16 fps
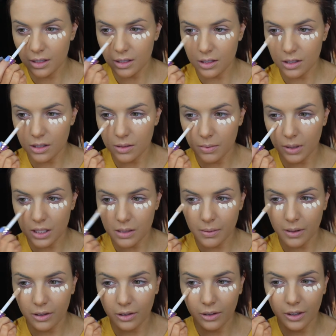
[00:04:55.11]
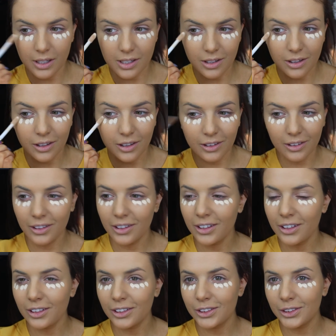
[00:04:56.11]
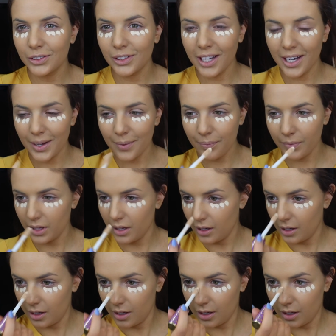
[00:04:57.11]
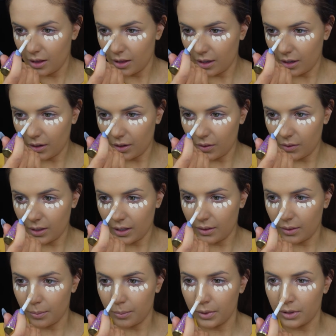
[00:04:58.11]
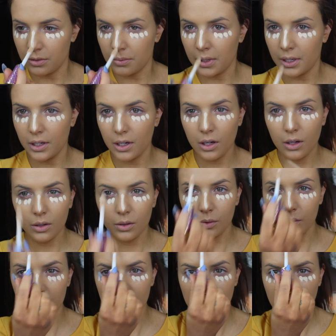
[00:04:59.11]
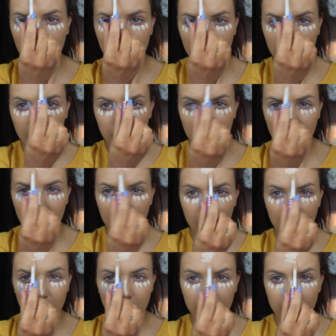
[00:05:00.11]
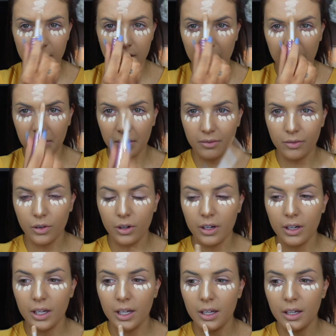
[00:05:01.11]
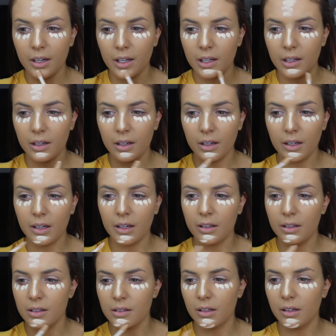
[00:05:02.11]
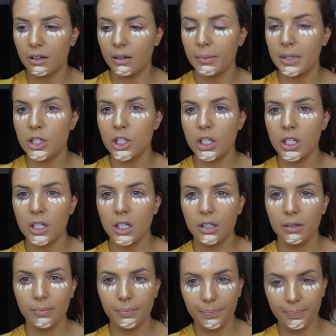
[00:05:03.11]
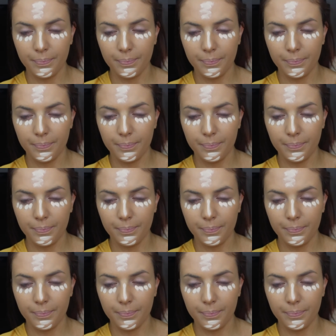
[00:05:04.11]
It just makes my under eyes look a little too light. Then I go down the bridge of my nose, center of my forehead, and the center of my chin.